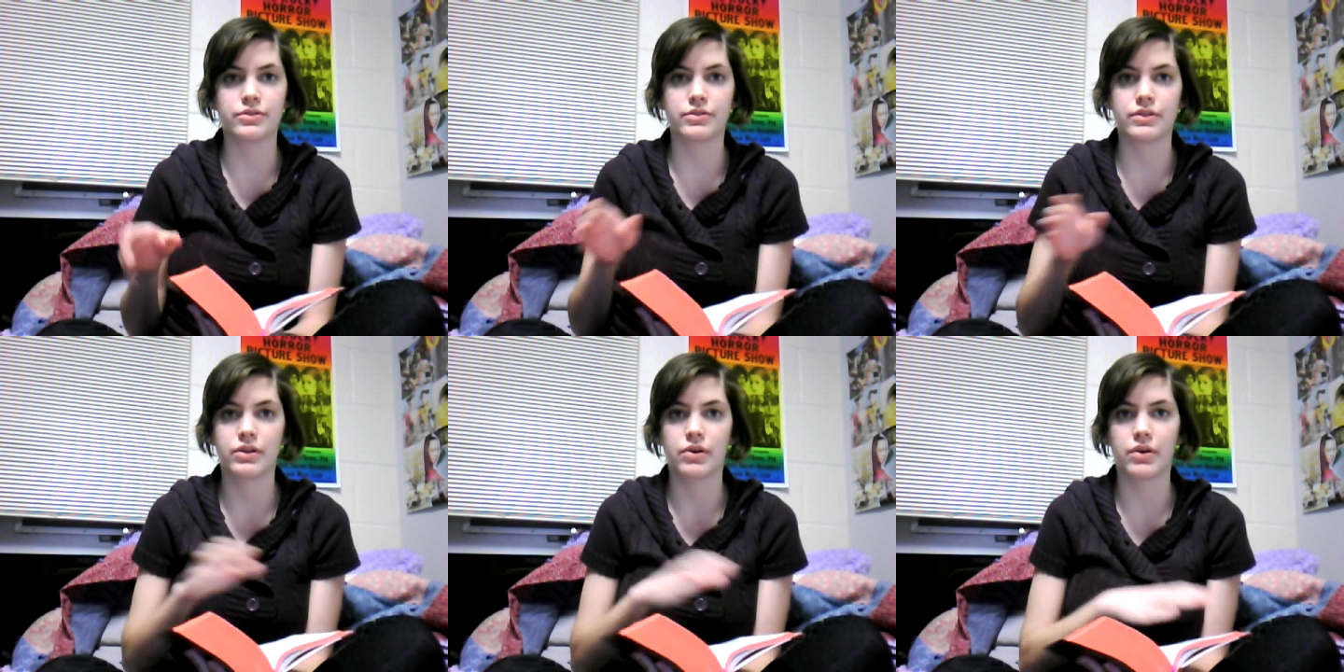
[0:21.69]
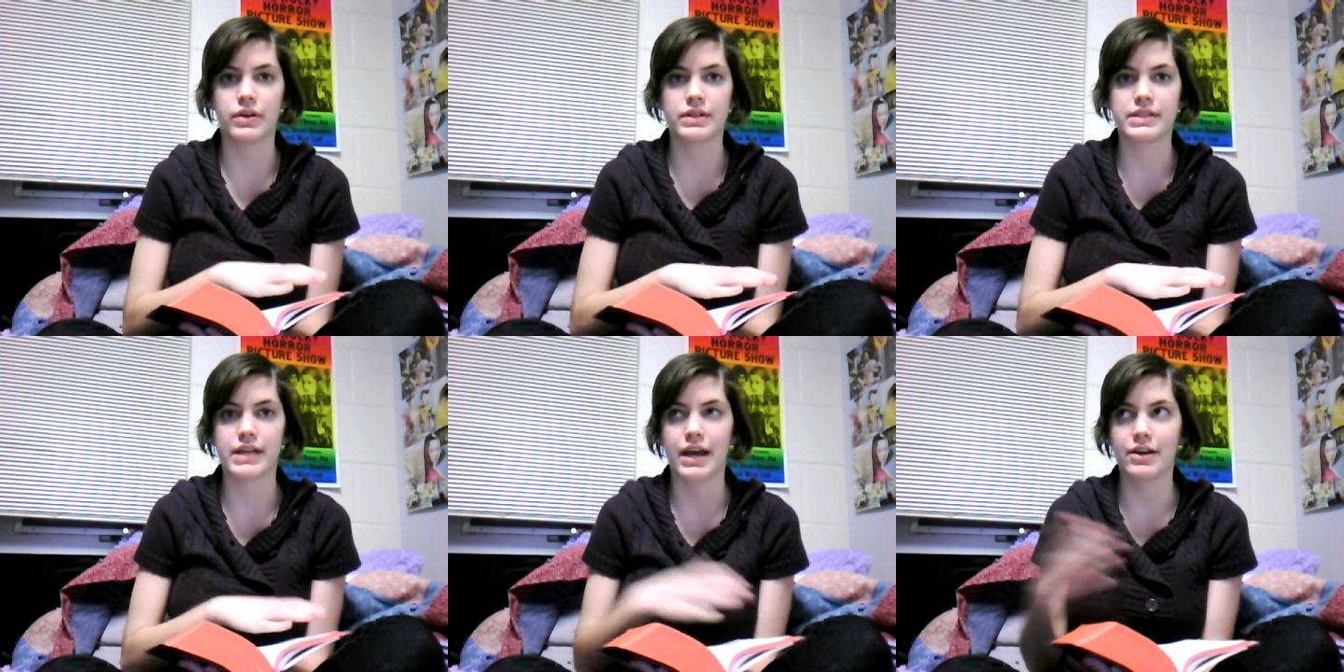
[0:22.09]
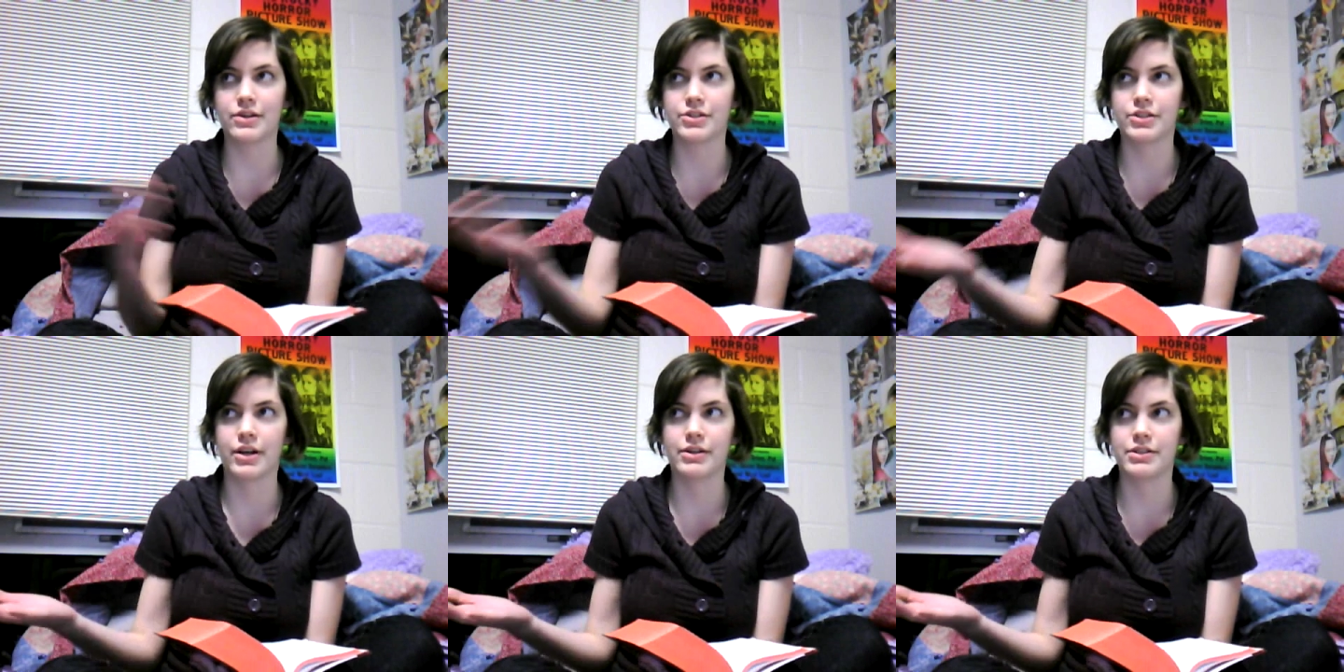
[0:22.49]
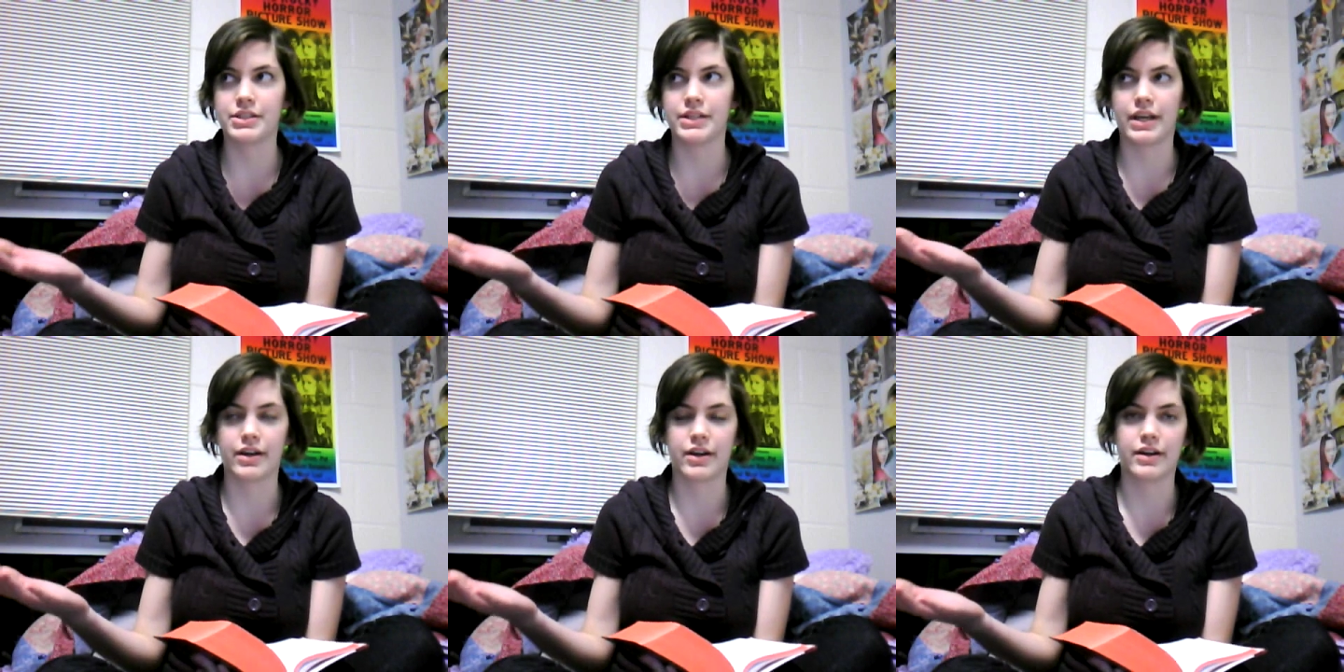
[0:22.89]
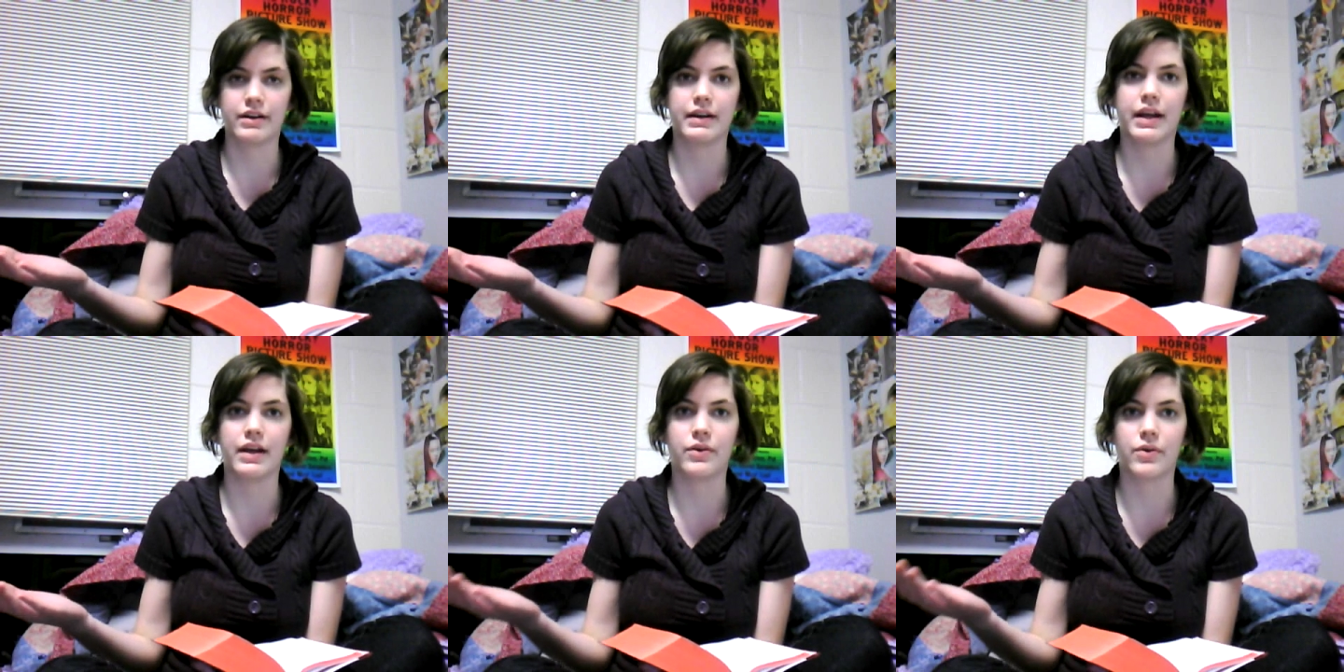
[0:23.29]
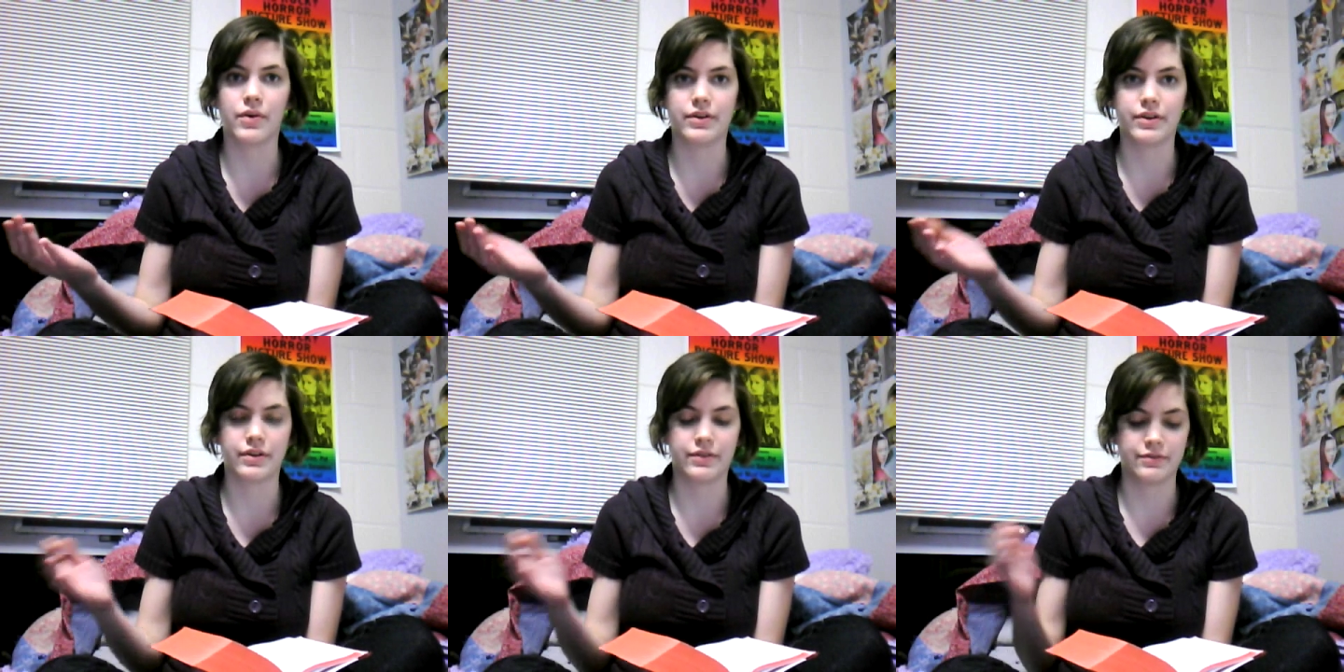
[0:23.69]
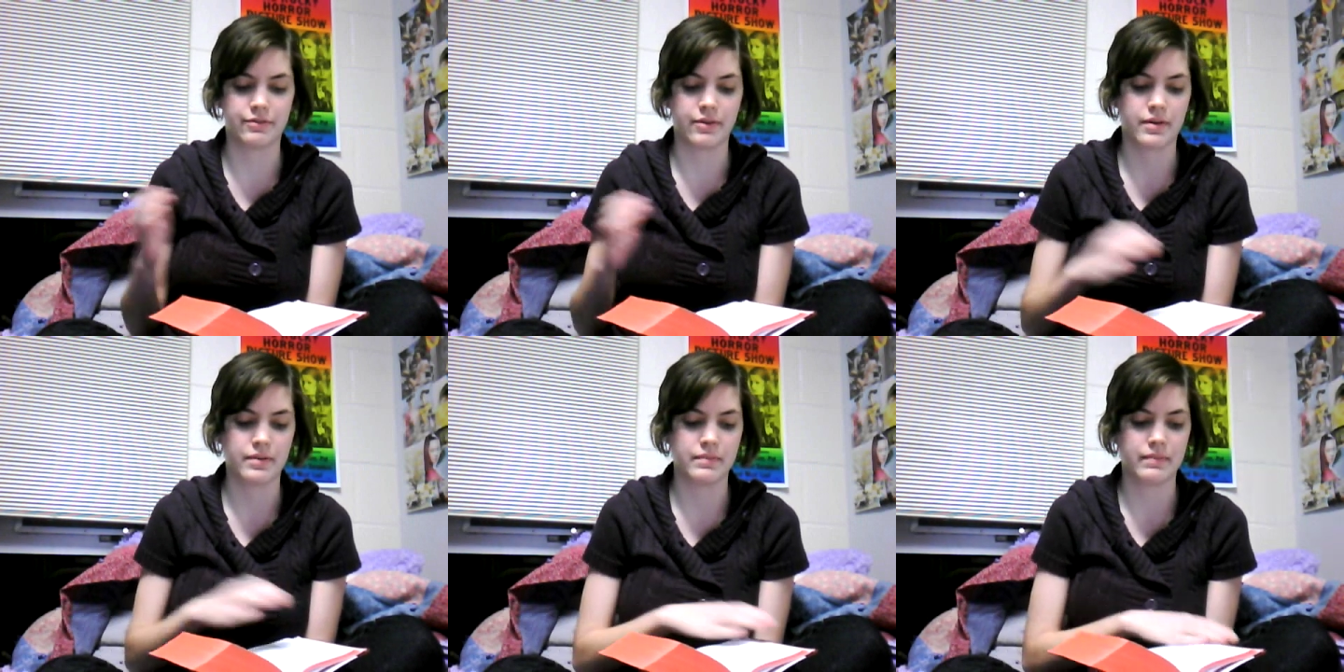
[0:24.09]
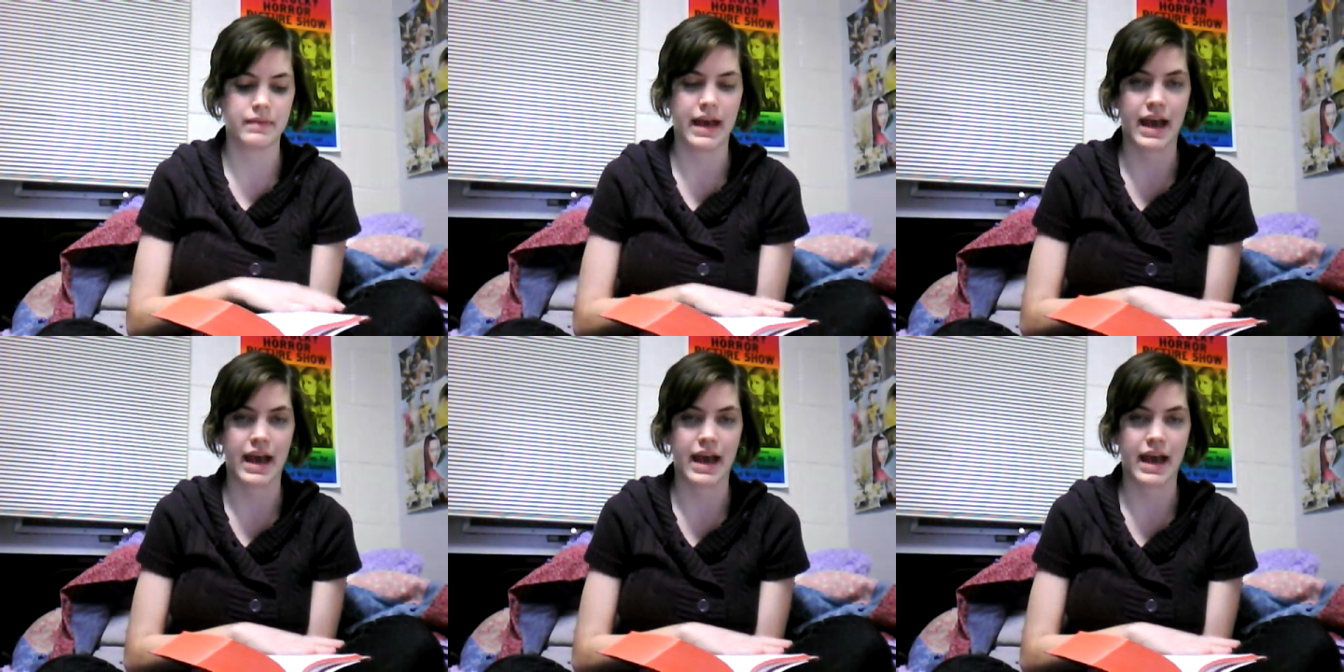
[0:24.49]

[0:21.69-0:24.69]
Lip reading: through the whole entire church year in order from